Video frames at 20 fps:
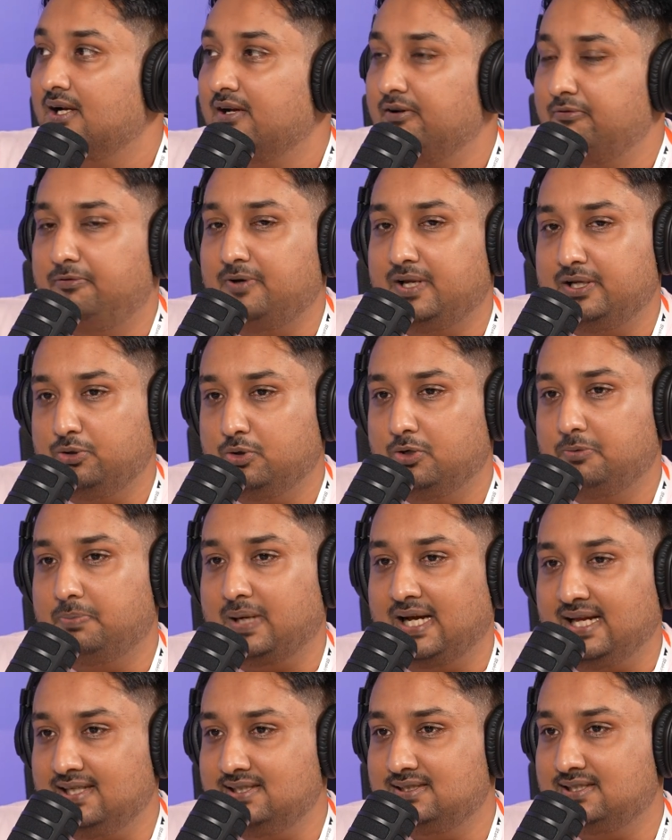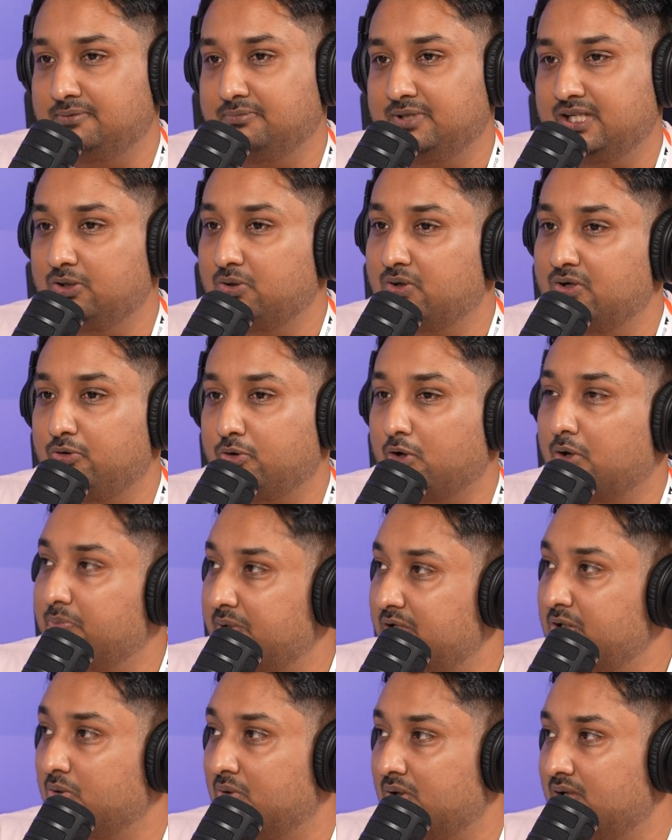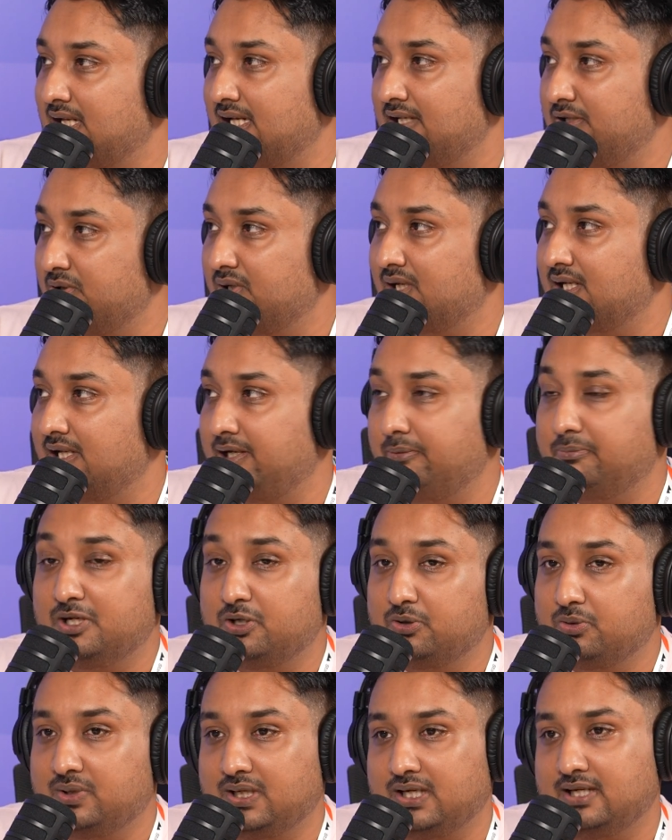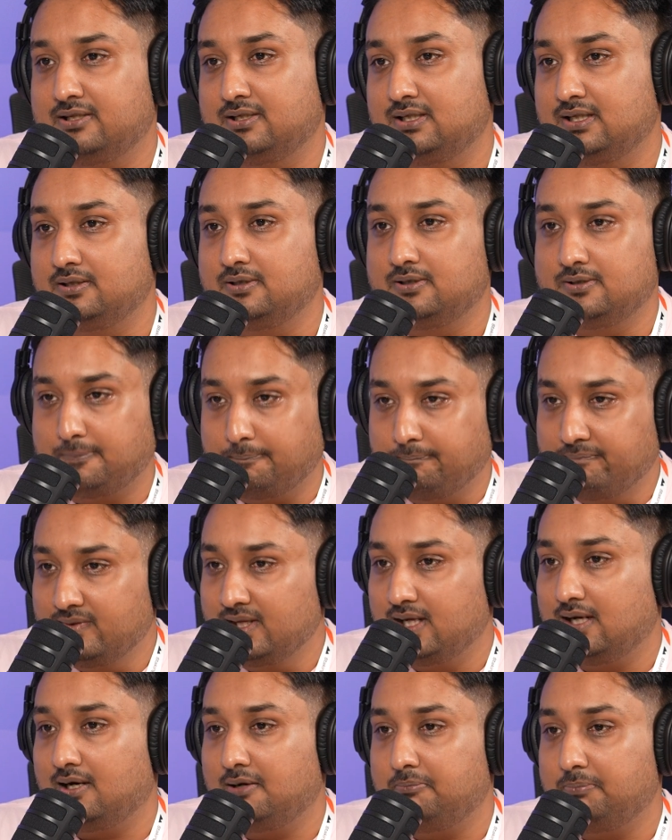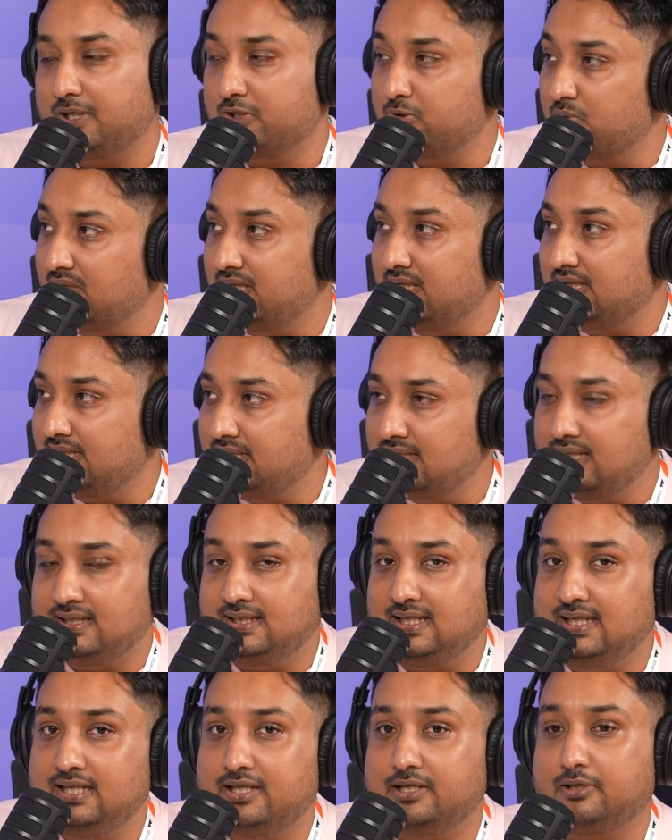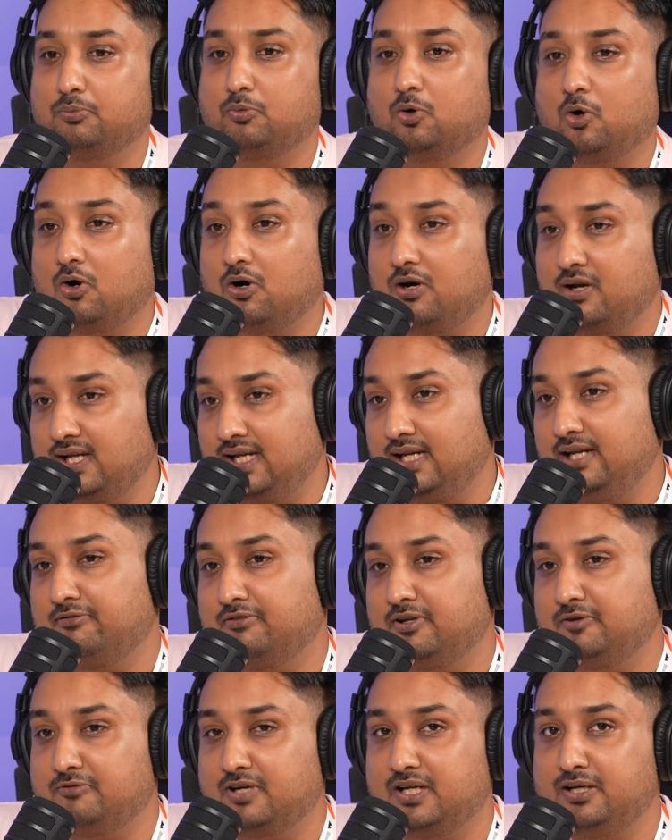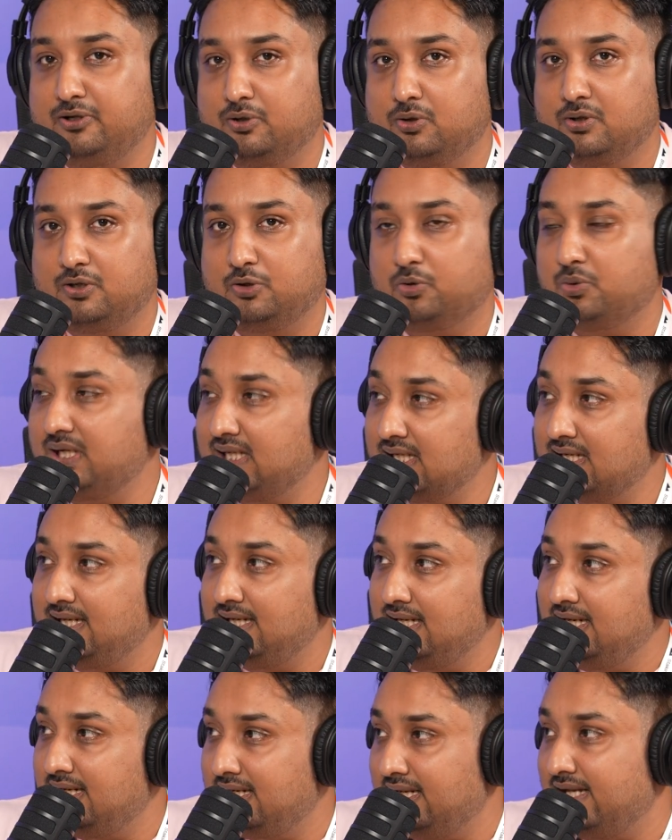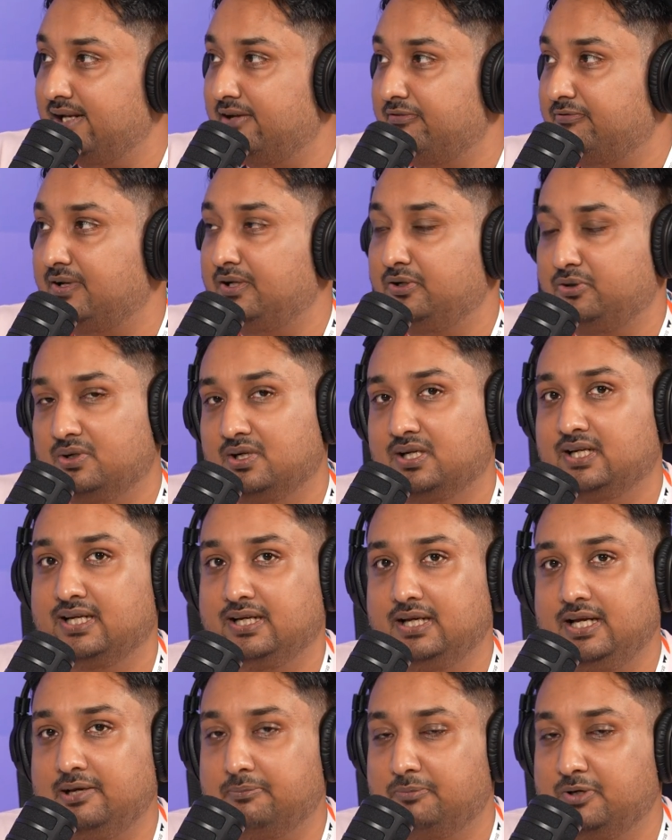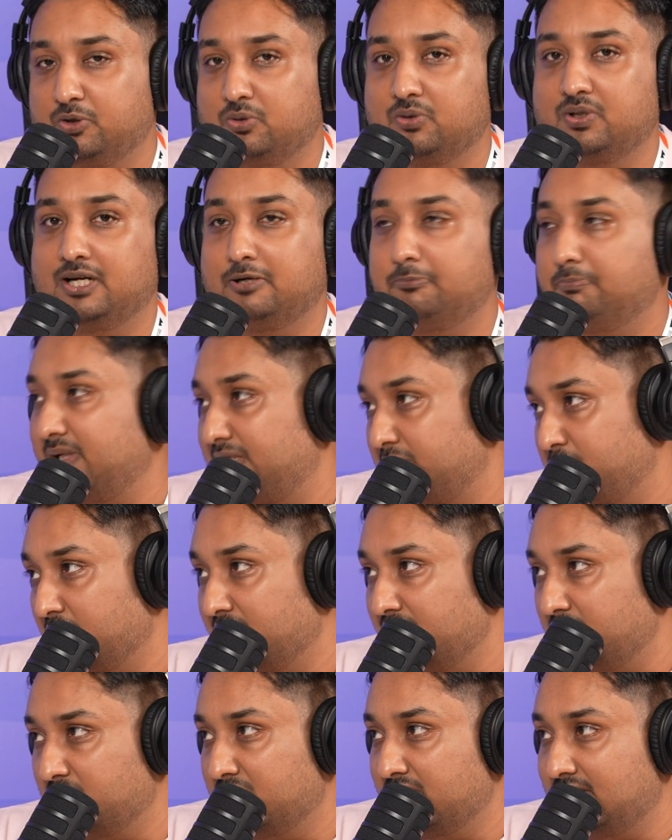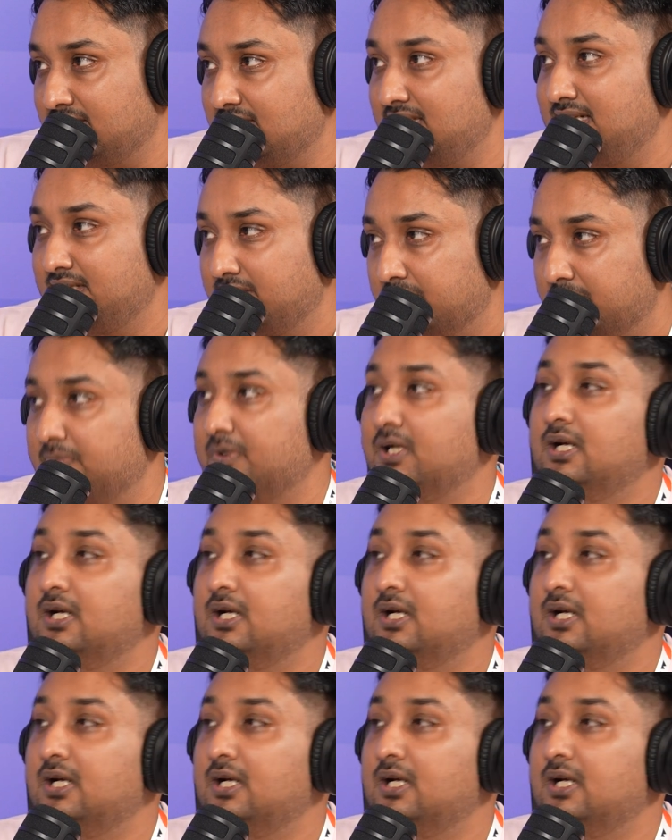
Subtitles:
When you are buying something on Robinhood and you are able to get Bitcoin and Ethereum, or even when you are doing a ETF and you are able to get Bitcoin or Ethereum,